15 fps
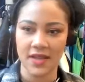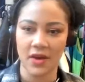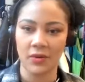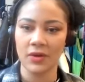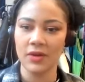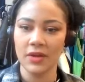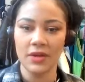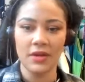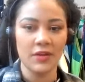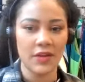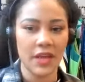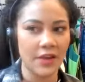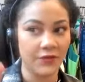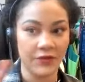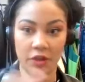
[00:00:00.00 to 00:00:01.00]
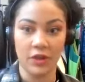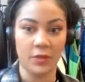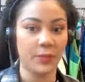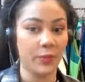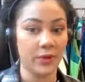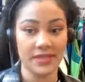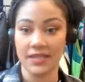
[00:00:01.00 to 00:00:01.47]
So if
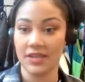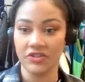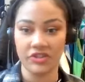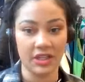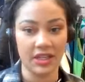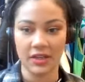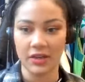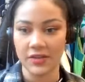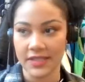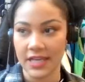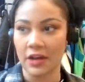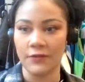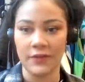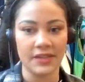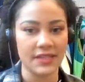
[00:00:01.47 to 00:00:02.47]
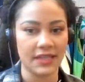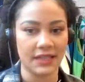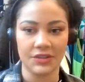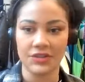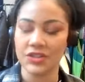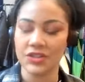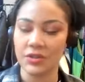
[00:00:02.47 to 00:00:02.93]
you're positioning yourself as
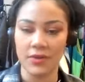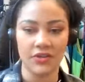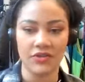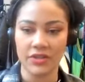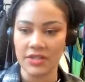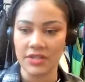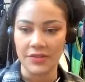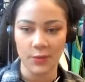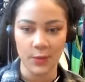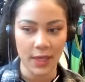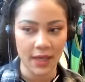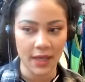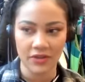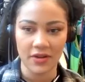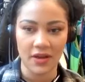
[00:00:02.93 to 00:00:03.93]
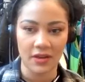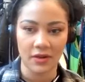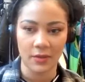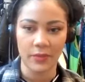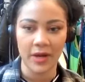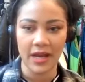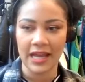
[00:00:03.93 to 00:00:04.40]
like a $200 to
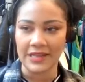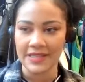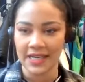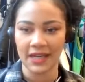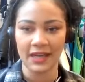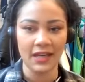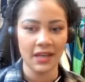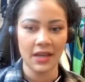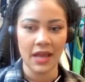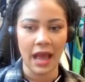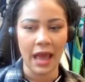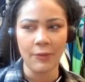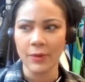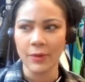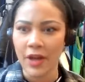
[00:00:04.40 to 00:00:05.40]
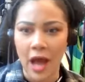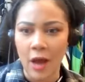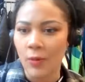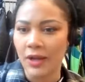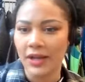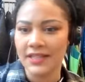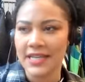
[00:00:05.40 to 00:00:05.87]
$300 brand, like I would
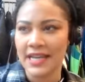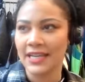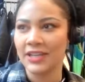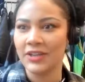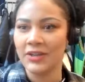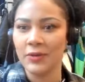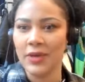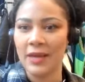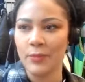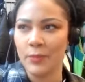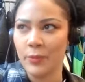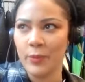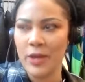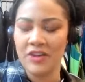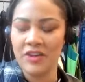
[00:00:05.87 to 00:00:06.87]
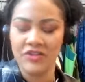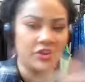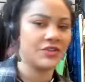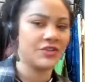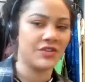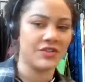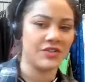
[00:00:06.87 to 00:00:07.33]
not want to take you and
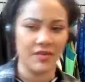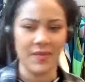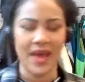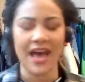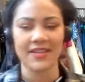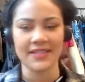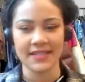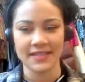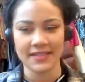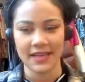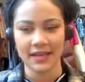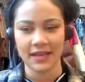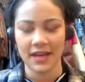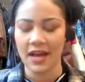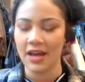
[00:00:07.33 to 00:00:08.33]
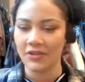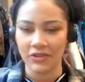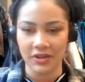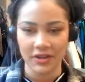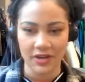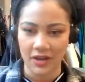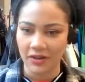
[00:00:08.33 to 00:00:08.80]
introduce you to the masses at
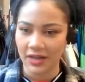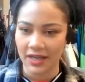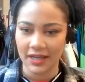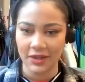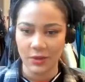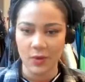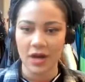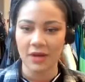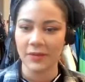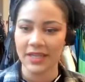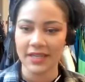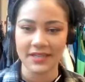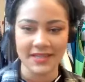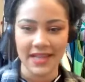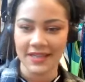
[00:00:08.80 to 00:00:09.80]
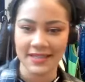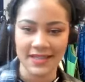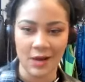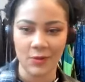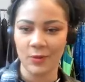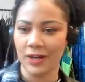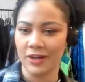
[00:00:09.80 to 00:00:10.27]
$100 AUR, because
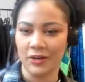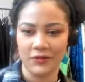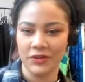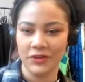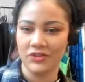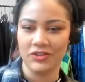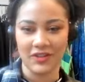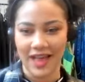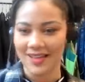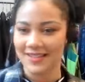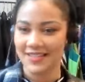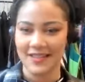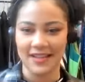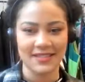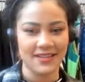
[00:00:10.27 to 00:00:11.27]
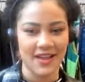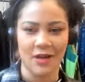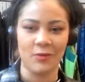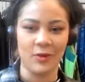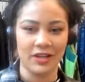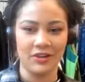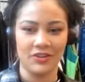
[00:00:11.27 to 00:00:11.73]
that's not where your future lies, and that's
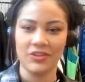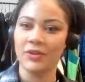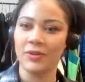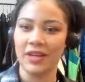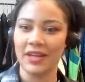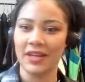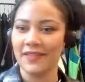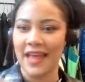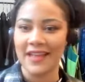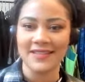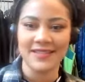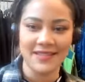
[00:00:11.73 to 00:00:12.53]
not what you're doing.